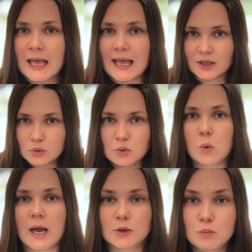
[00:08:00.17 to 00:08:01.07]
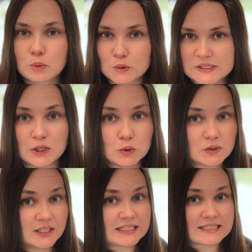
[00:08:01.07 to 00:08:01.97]
A good one pulls the
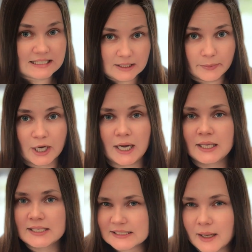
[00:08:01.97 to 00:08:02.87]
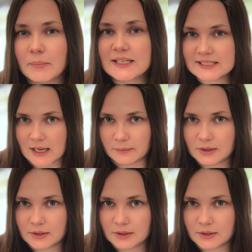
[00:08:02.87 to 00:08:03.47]
user in deeper, step by step.